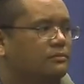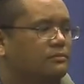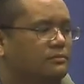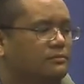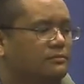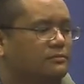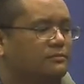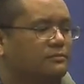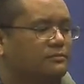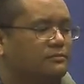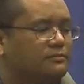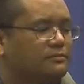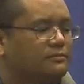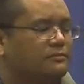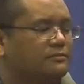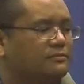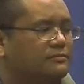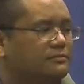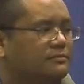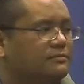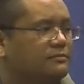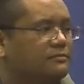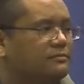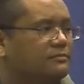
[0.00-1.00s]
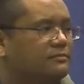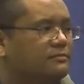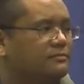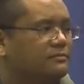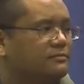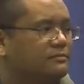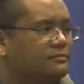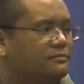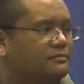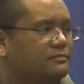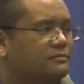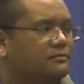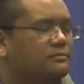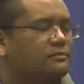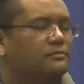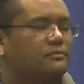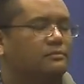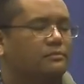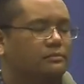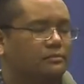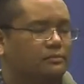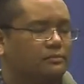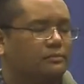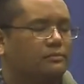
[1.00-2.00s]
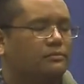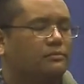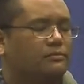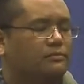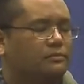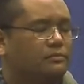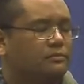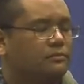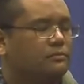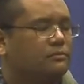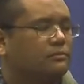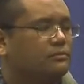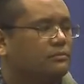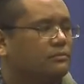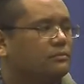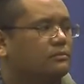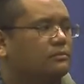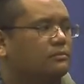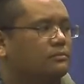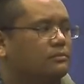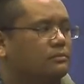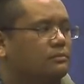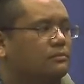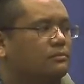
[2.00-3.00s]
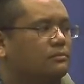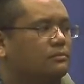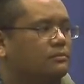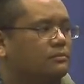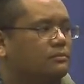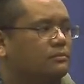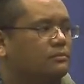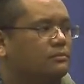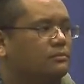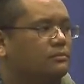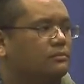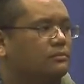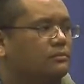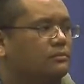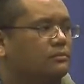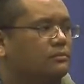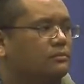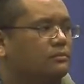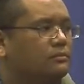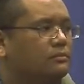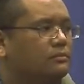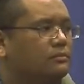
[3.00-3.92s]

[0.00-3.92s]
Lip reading: The person shown says nothing.